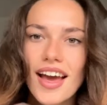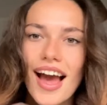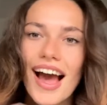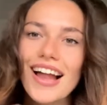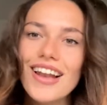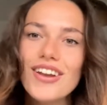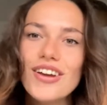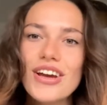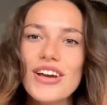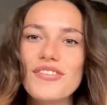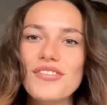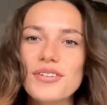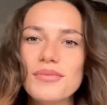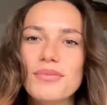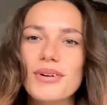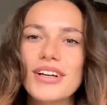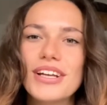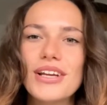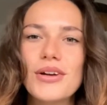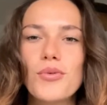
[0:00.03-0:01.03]
Hello
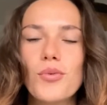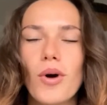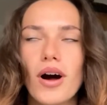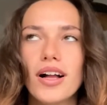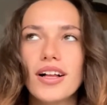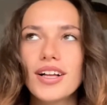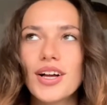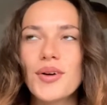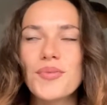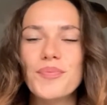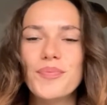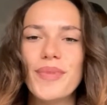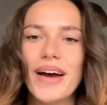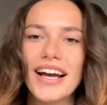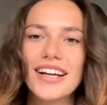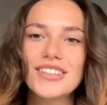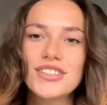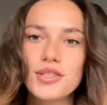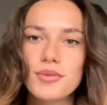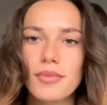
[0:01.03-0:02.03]
everybody, welcome
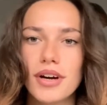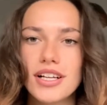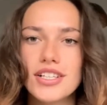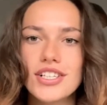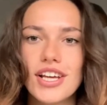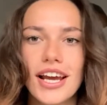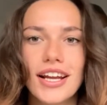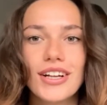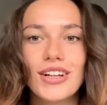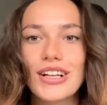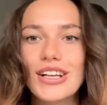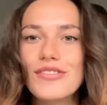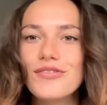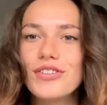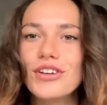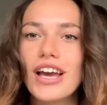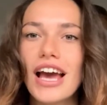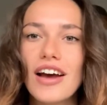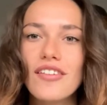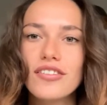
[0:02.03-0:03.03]
back to my channel. If
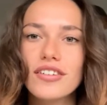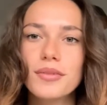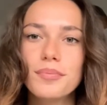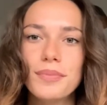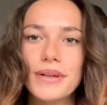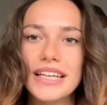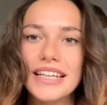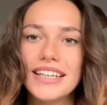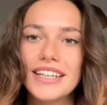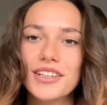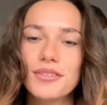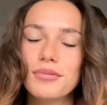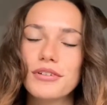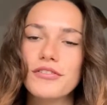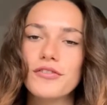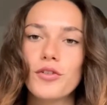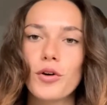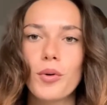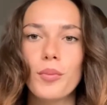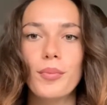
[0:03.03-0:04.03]
you haven't been here
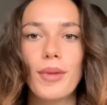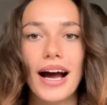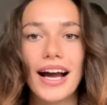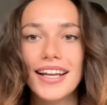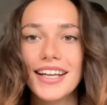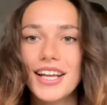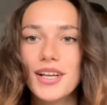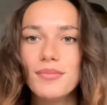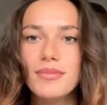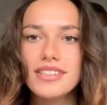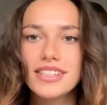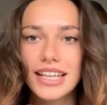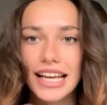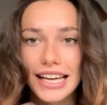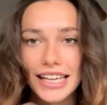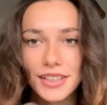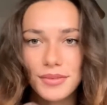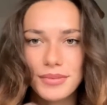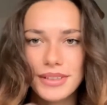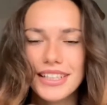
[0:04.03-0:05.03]
before, my name is
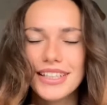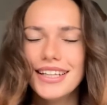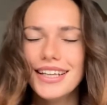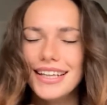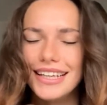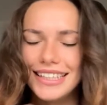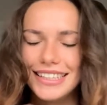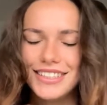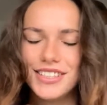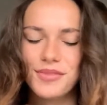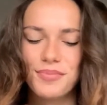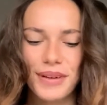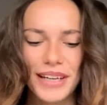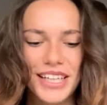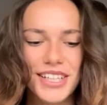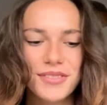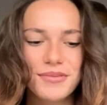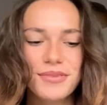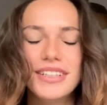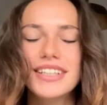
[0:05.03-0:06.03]
Amy Lee
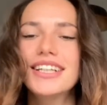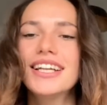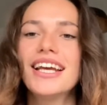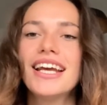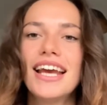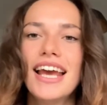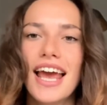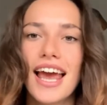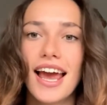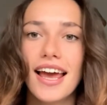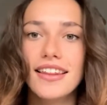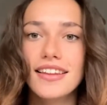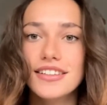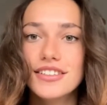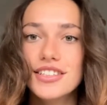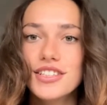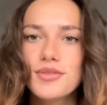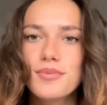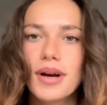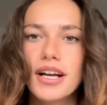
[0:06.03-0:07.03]
Spakerman, and
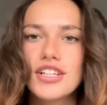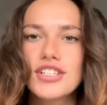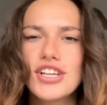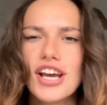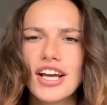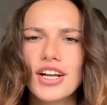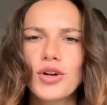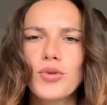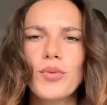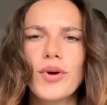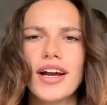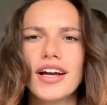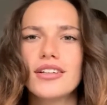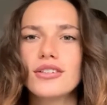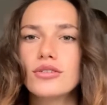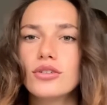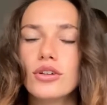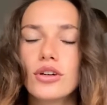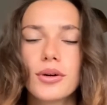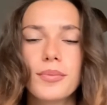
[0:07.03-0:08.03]
this is my channel where I
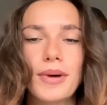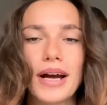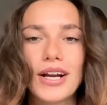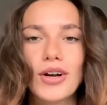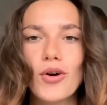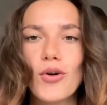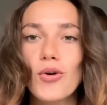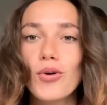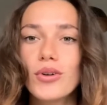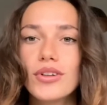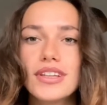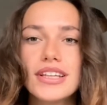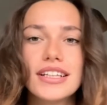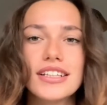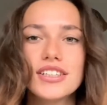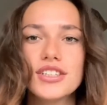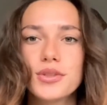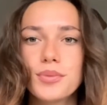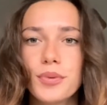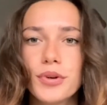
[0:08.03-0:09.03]
talk about all
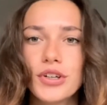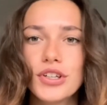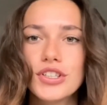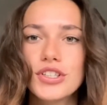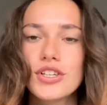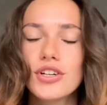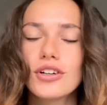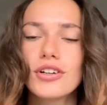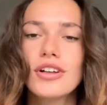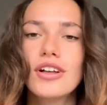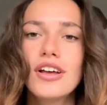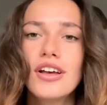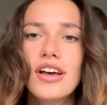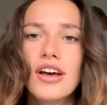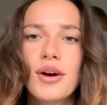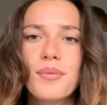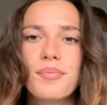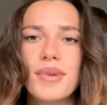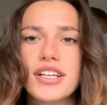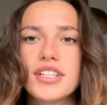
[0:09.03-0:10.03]
things spiritual,
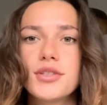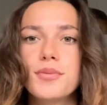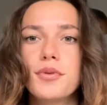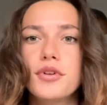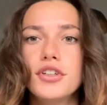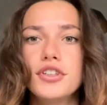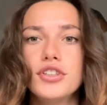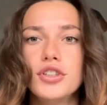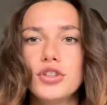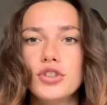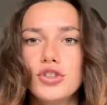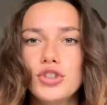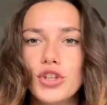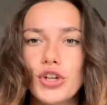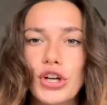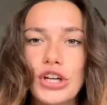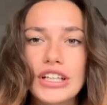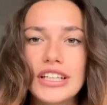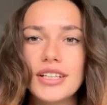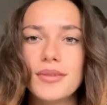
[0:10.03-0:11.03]
my spiritual
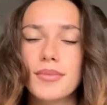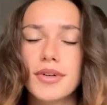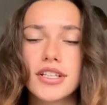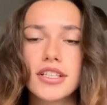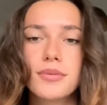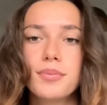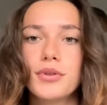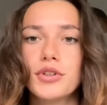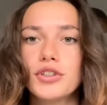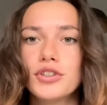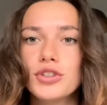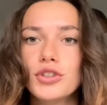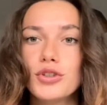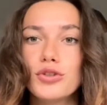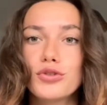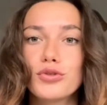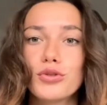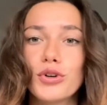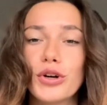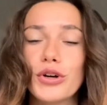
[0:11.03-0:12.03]
journey, my spiritual
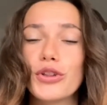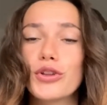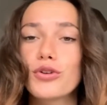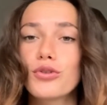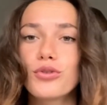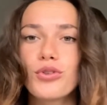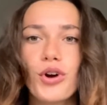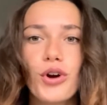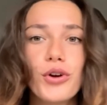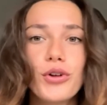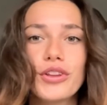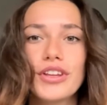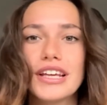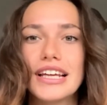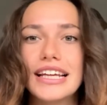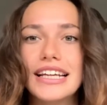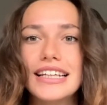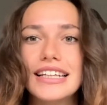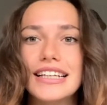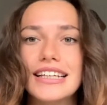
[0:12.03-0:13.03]
growth
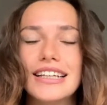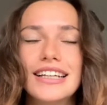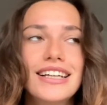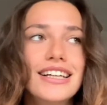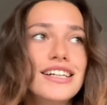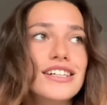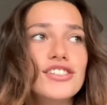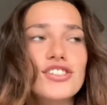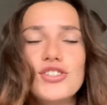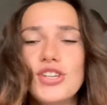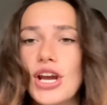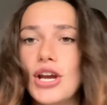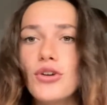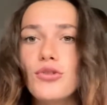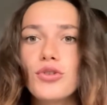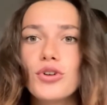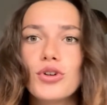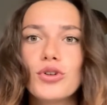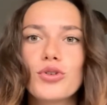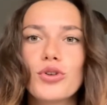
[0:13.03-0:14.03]
in
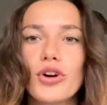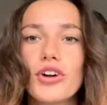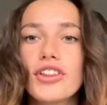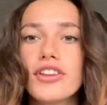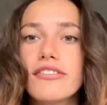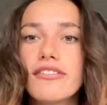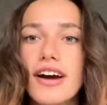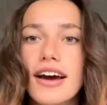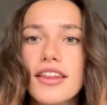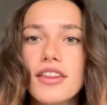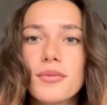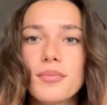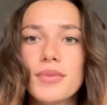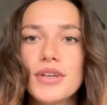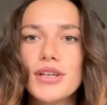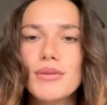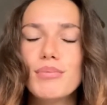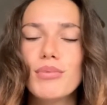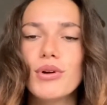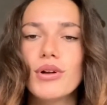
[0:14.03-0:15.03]
general, growth of other
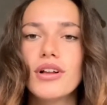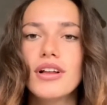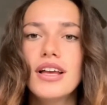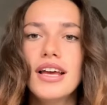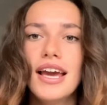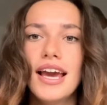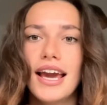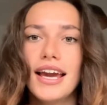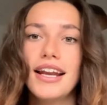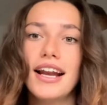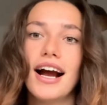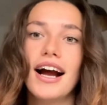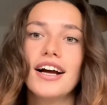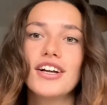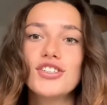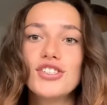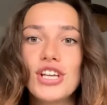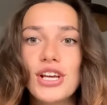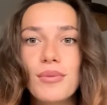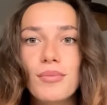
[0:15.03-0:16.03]
people, and I
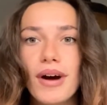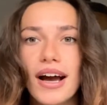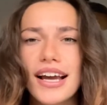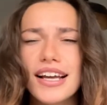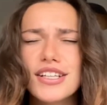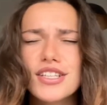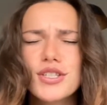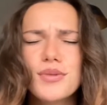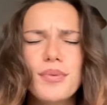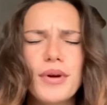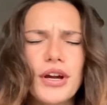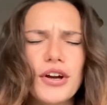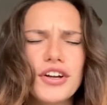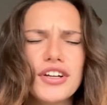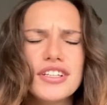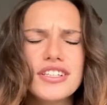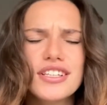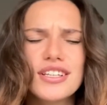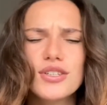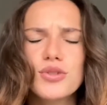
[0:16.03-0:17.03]
share my
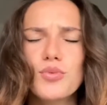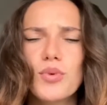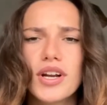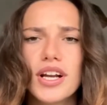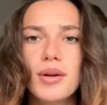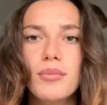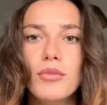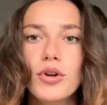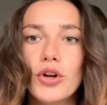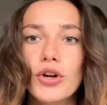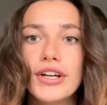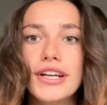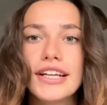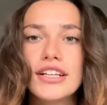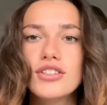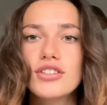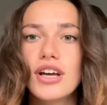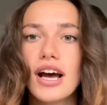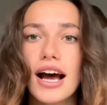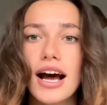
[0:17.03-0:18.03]
experiences, what I'm
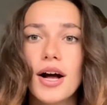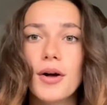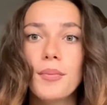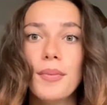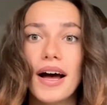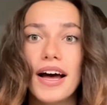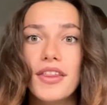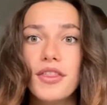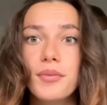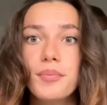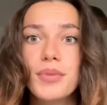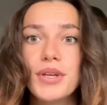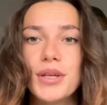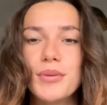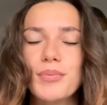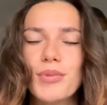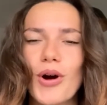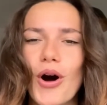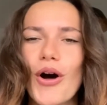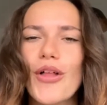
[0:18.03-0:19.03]
learning to help other
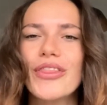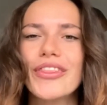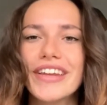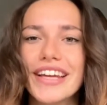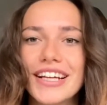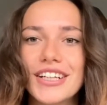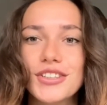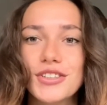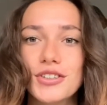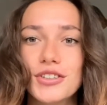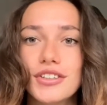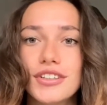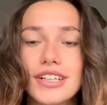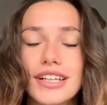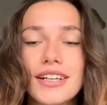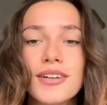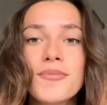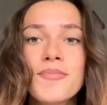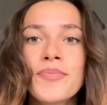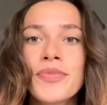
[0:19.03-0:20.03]
people on their journey.